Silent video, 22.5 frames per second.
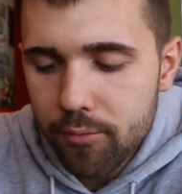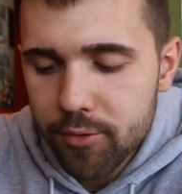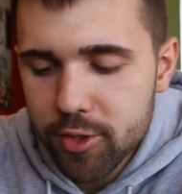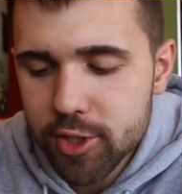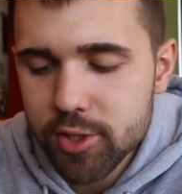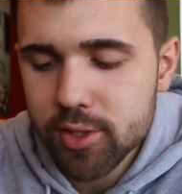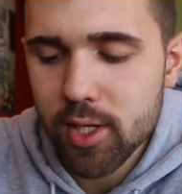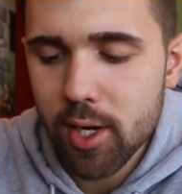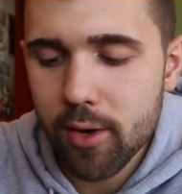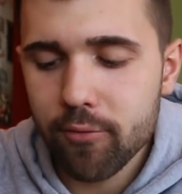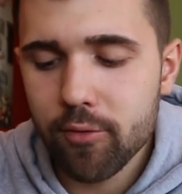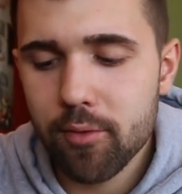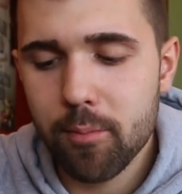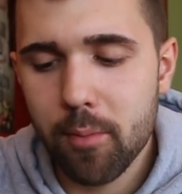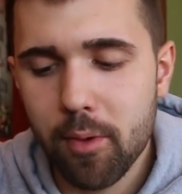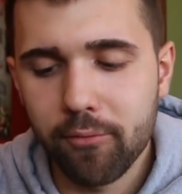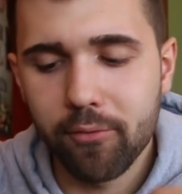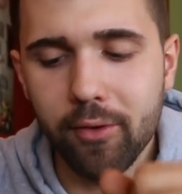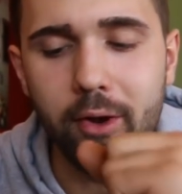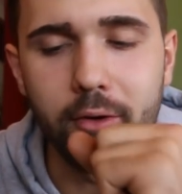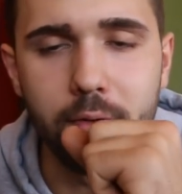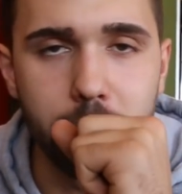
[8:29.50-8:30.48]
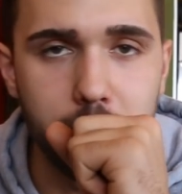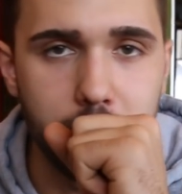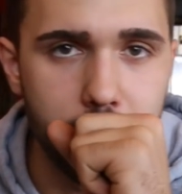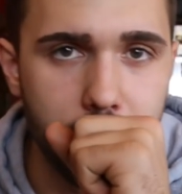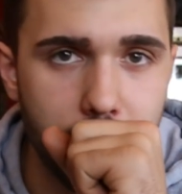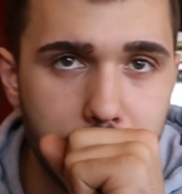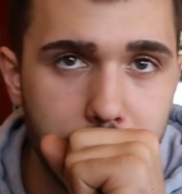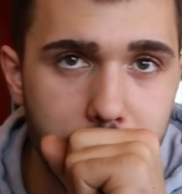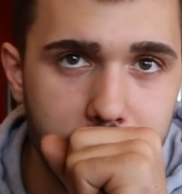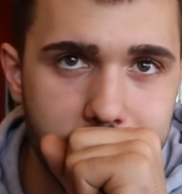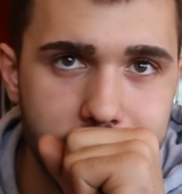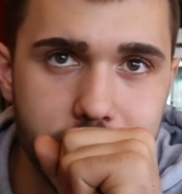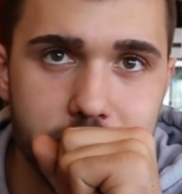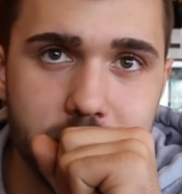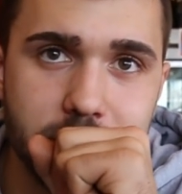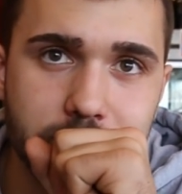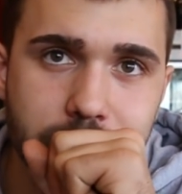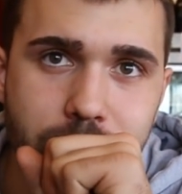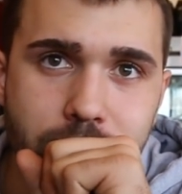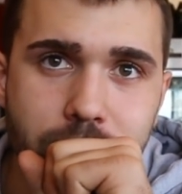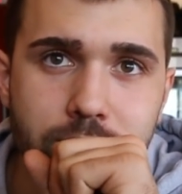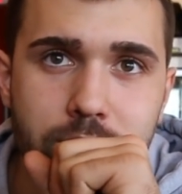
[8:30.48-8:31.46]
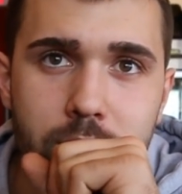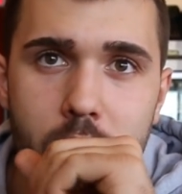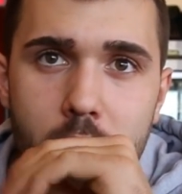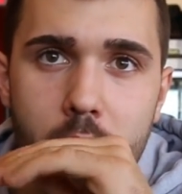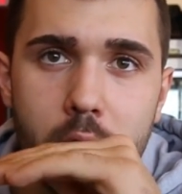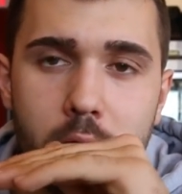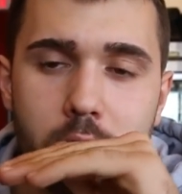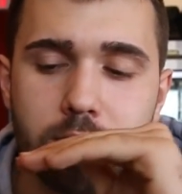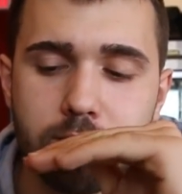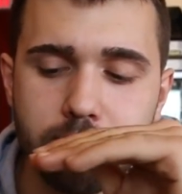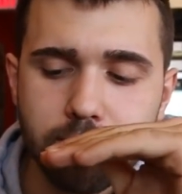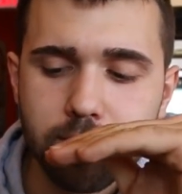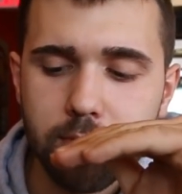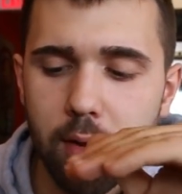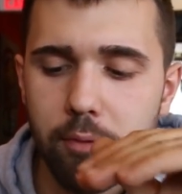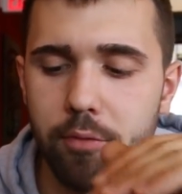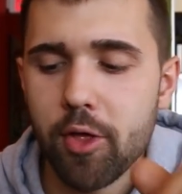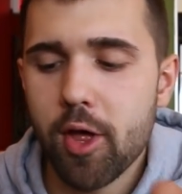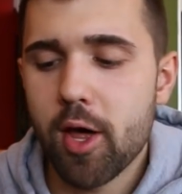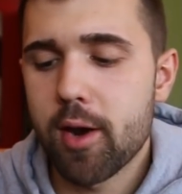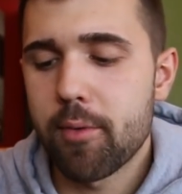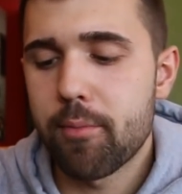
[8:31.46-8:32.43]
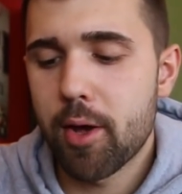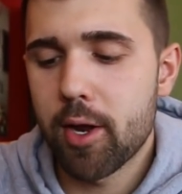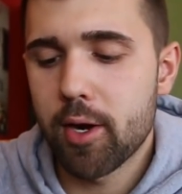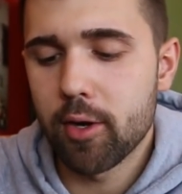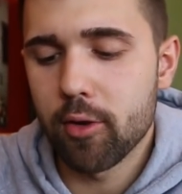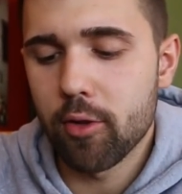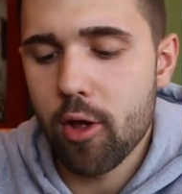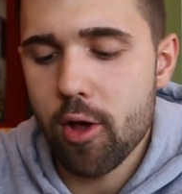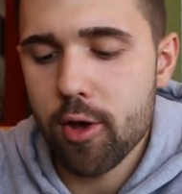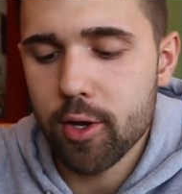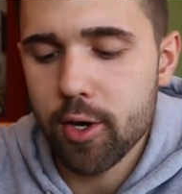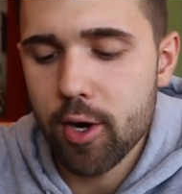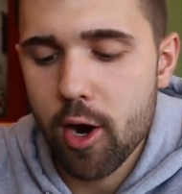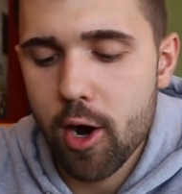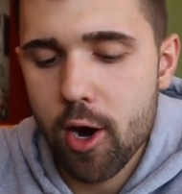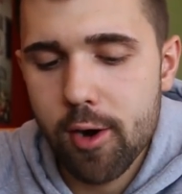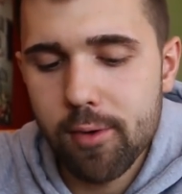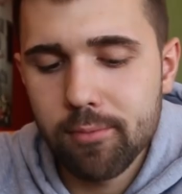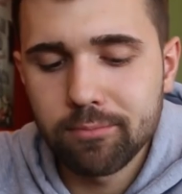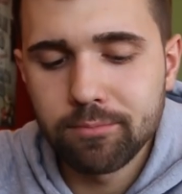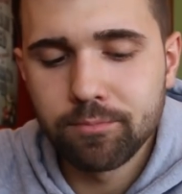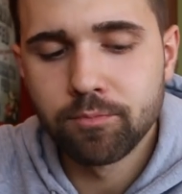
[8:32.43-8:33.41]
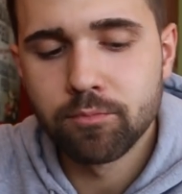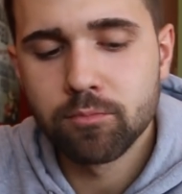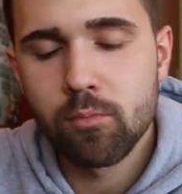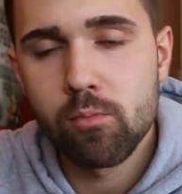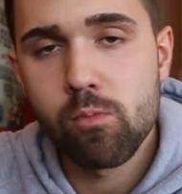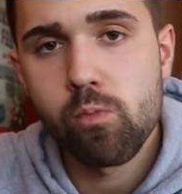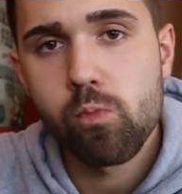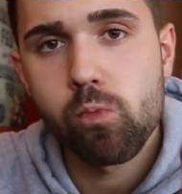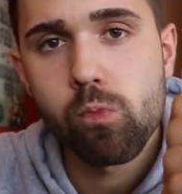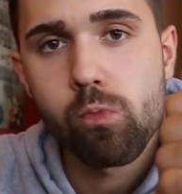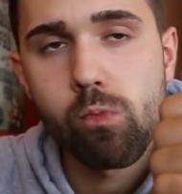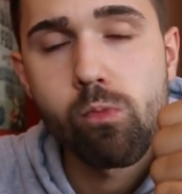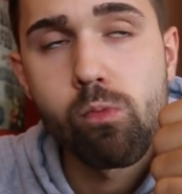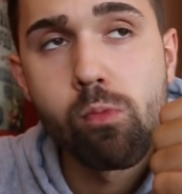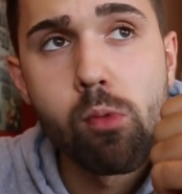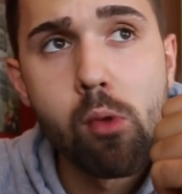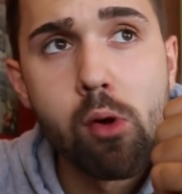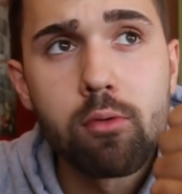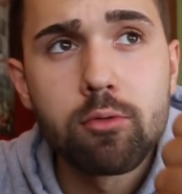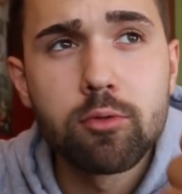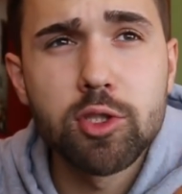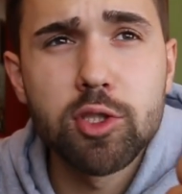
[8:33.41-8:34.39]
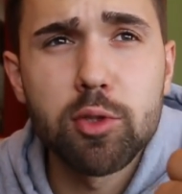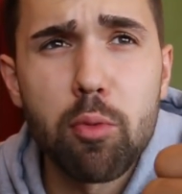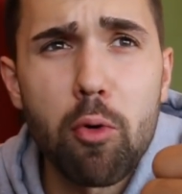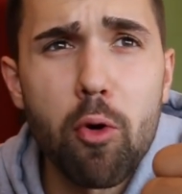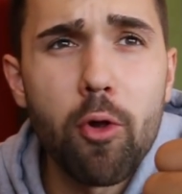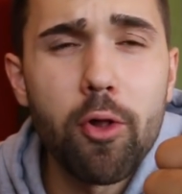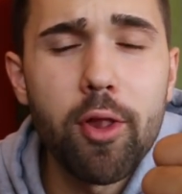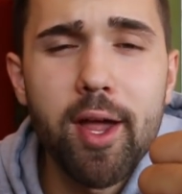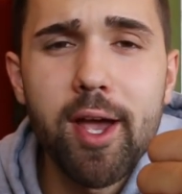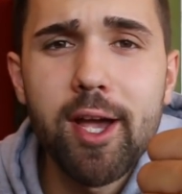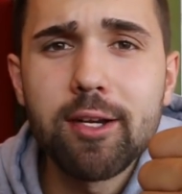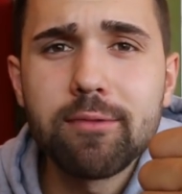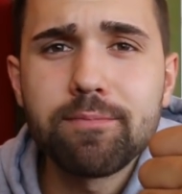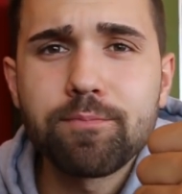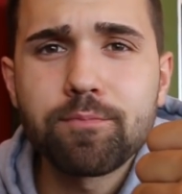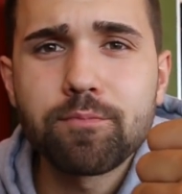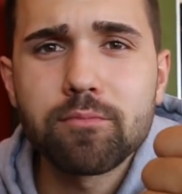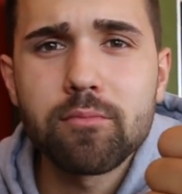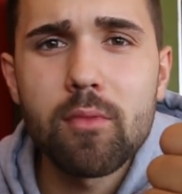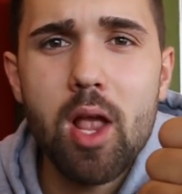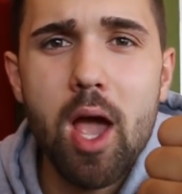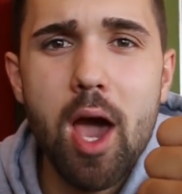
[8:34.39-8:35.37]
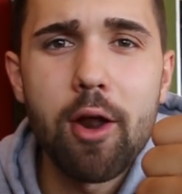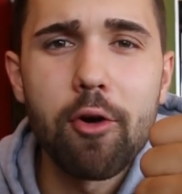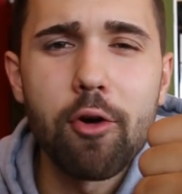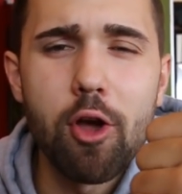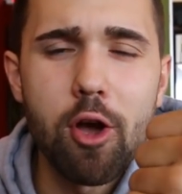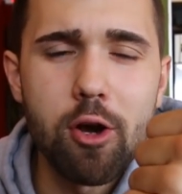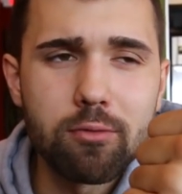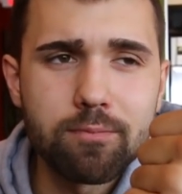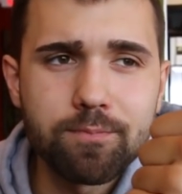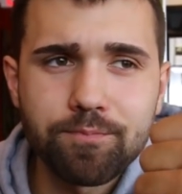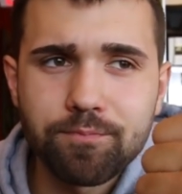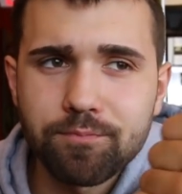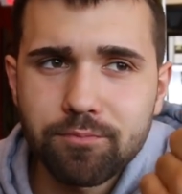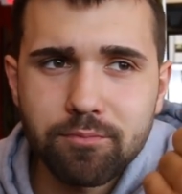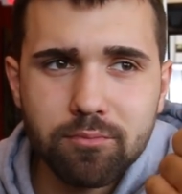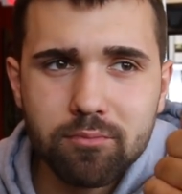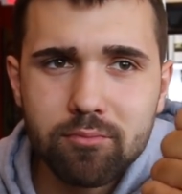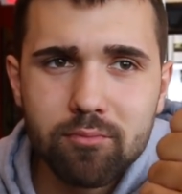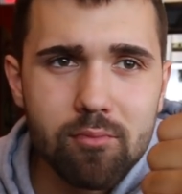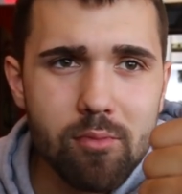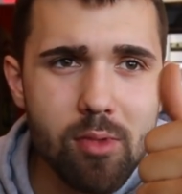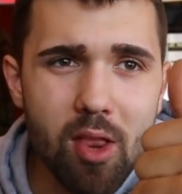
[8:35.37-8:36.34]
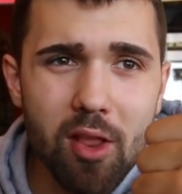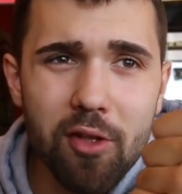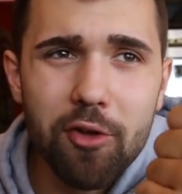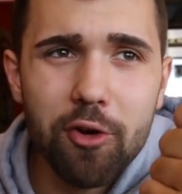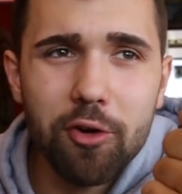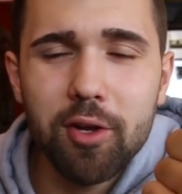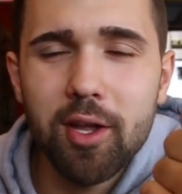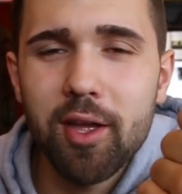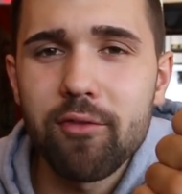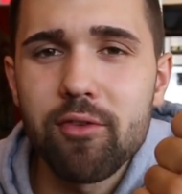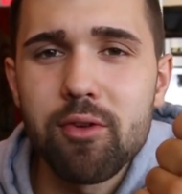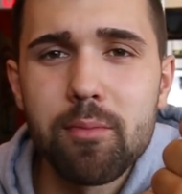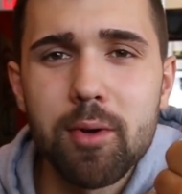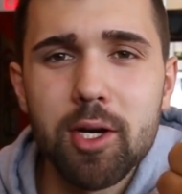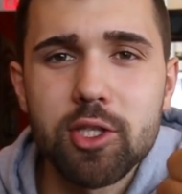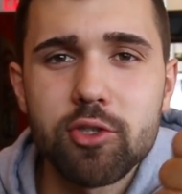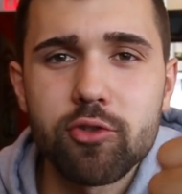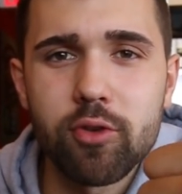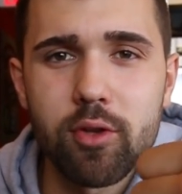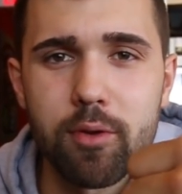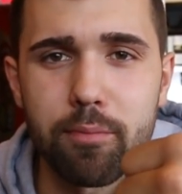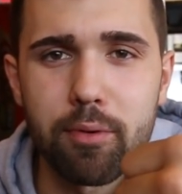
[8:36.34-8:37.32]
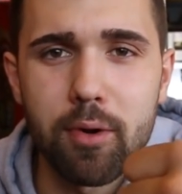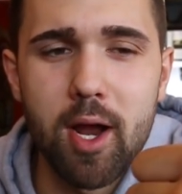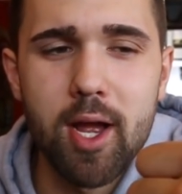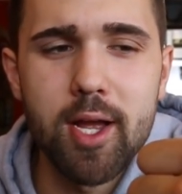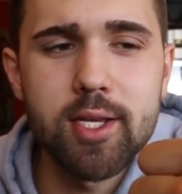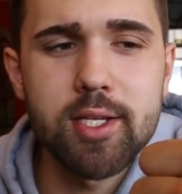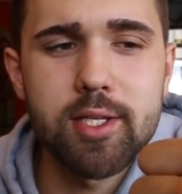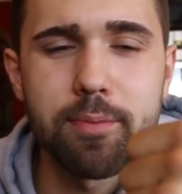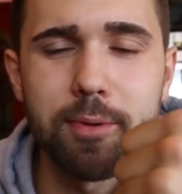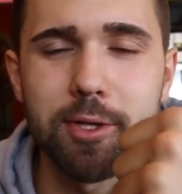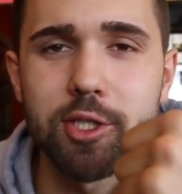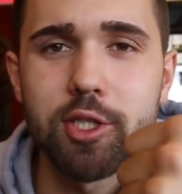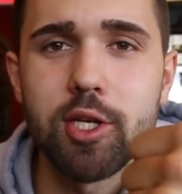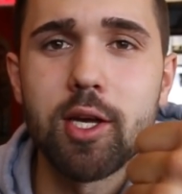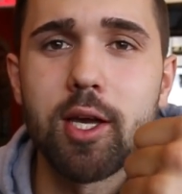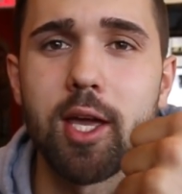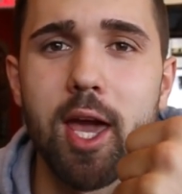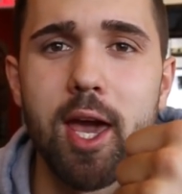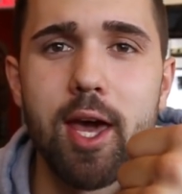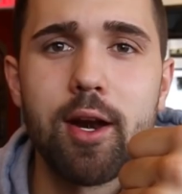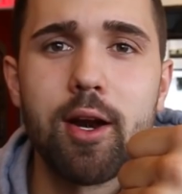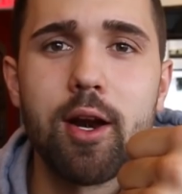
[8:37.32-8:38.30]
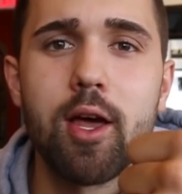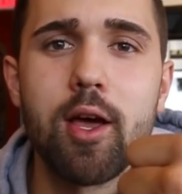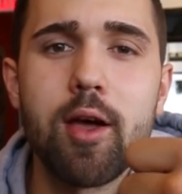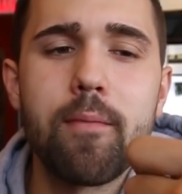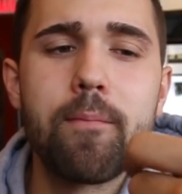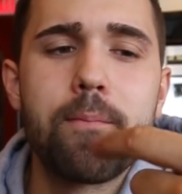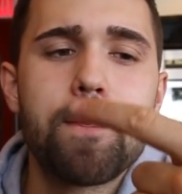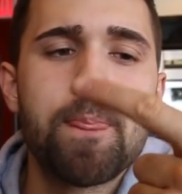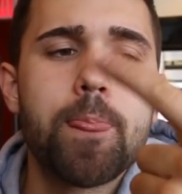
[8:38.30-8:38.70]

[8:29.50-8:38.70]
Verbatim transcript: This is definitely my favorite burrito place. I've thought about it long and hard. Chipotle, I don't know. They don't give you much for the price, especially in Canada.